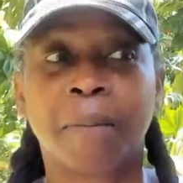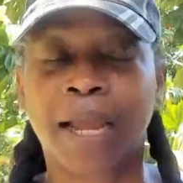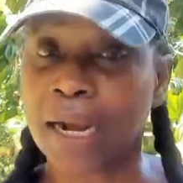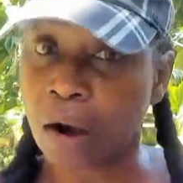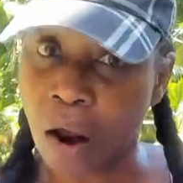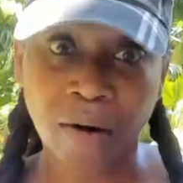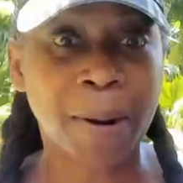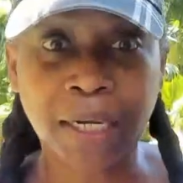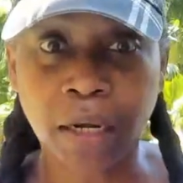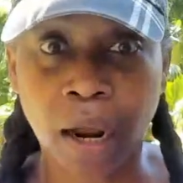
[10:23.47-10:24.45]
got all of
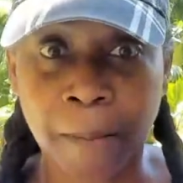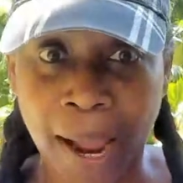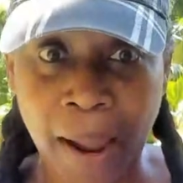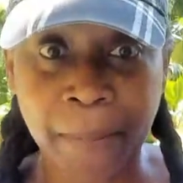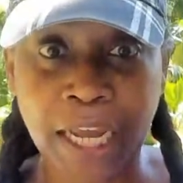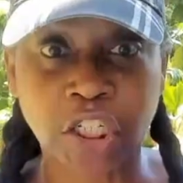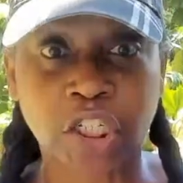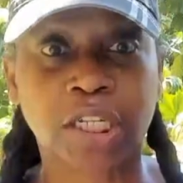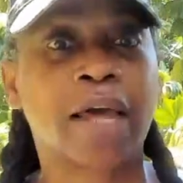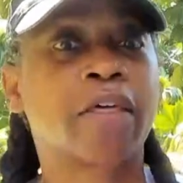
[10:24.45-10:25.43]
my
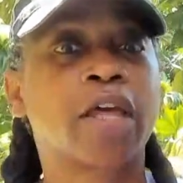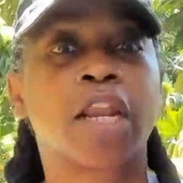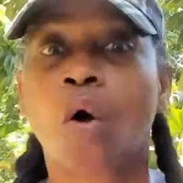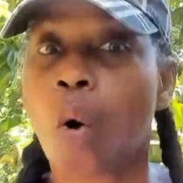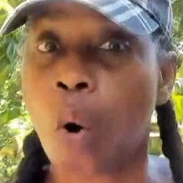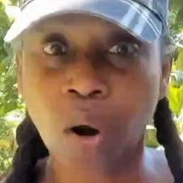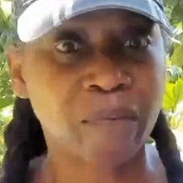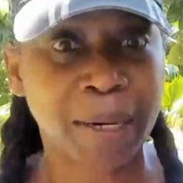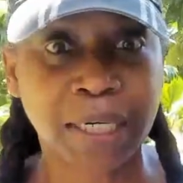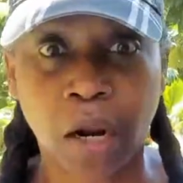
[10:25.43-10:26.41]
application together and all
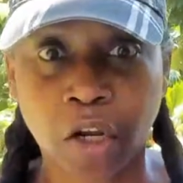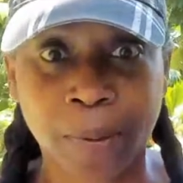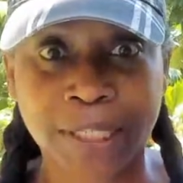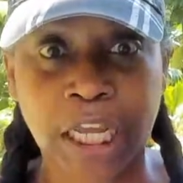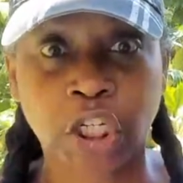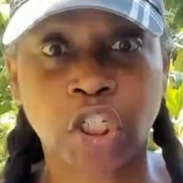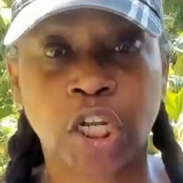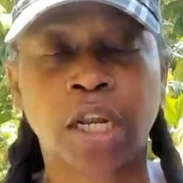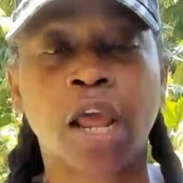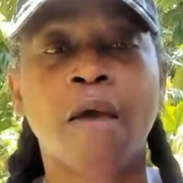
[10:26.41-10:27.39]
of my
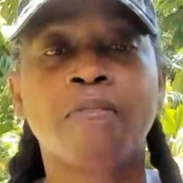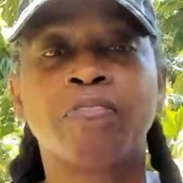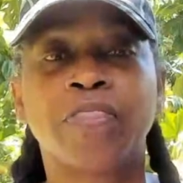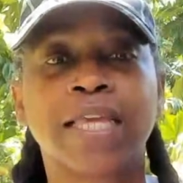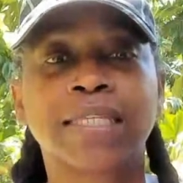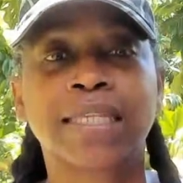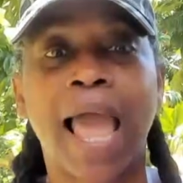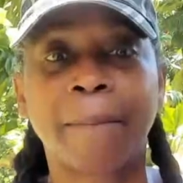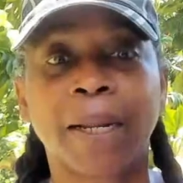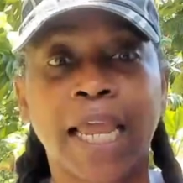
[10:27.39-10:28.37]
documentation, this
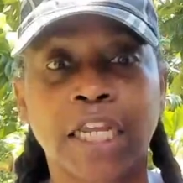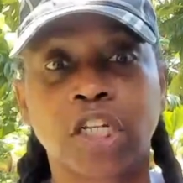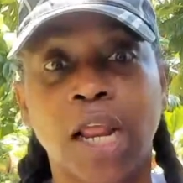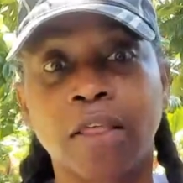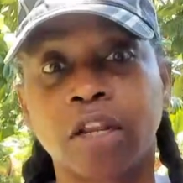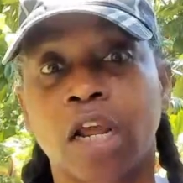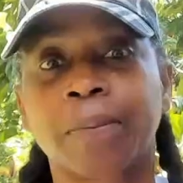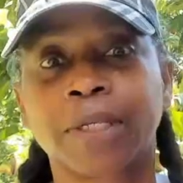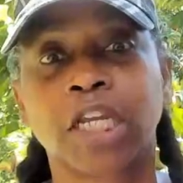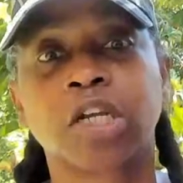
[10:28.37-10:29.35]
application and the
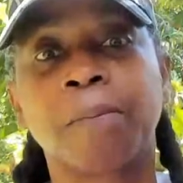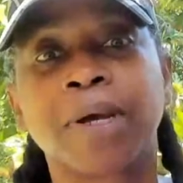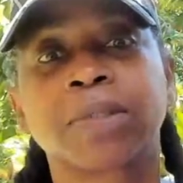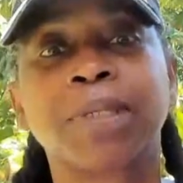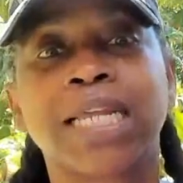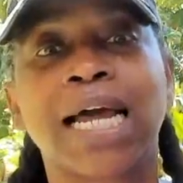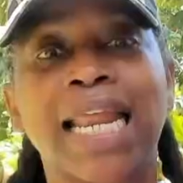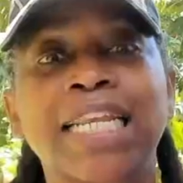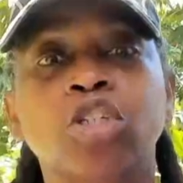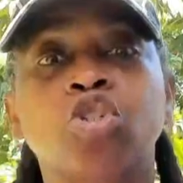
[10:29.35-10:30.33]
documentation must be
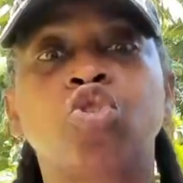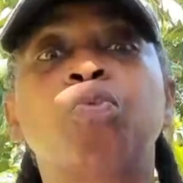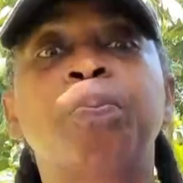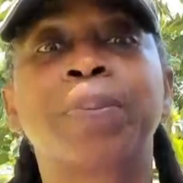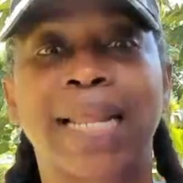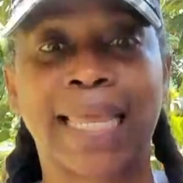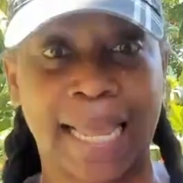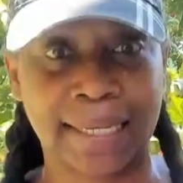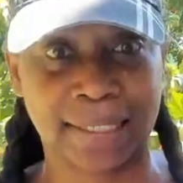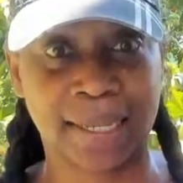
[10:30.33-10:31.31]
done in
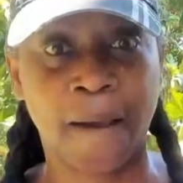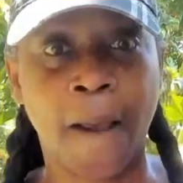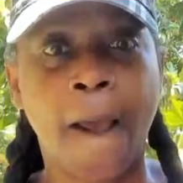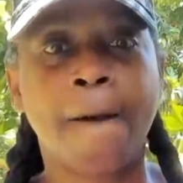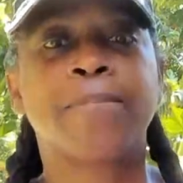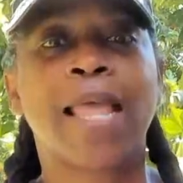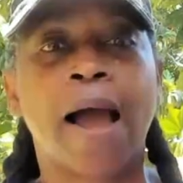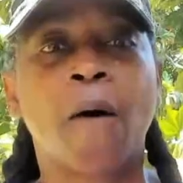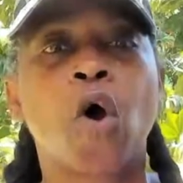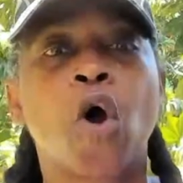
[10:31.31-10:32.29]
duplicate. Now,